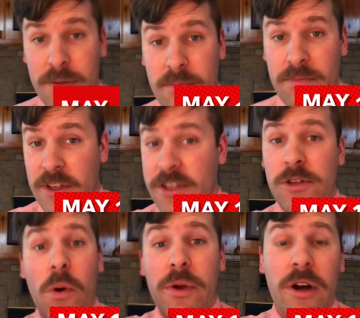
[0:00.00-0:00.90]
This is
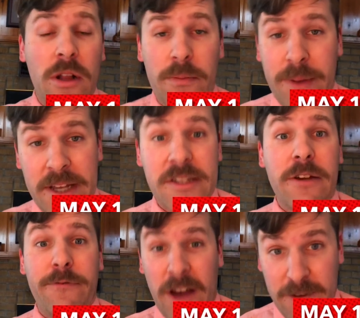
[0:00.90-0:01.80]
what we call a basic
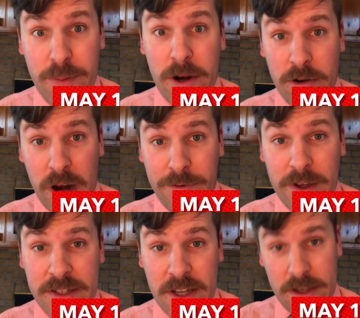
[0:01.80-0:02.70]
5-paragraph
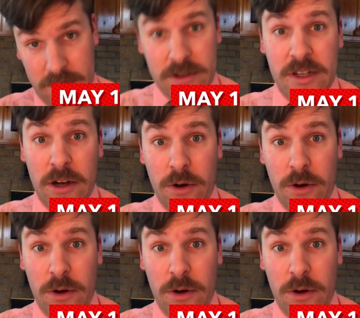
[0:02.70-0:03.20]
essay. You see how it